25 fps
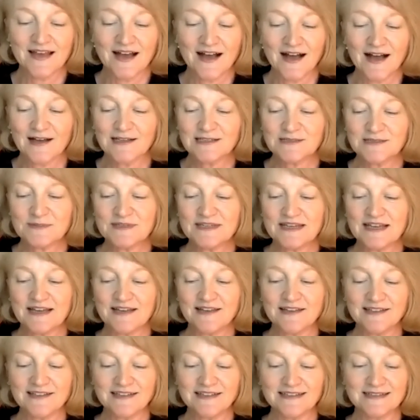
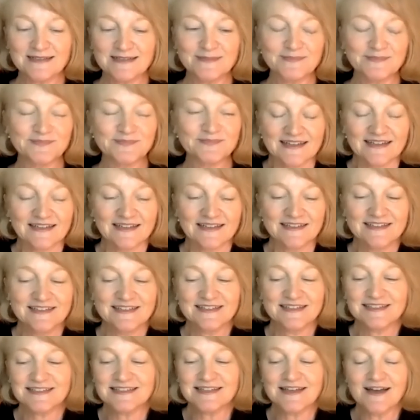hospitality
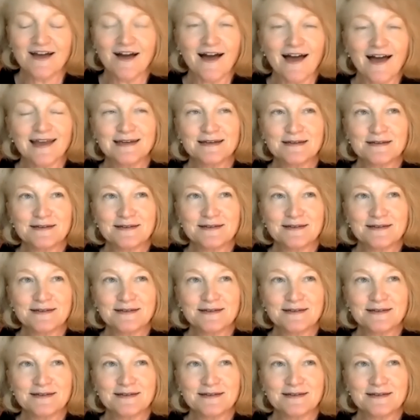does not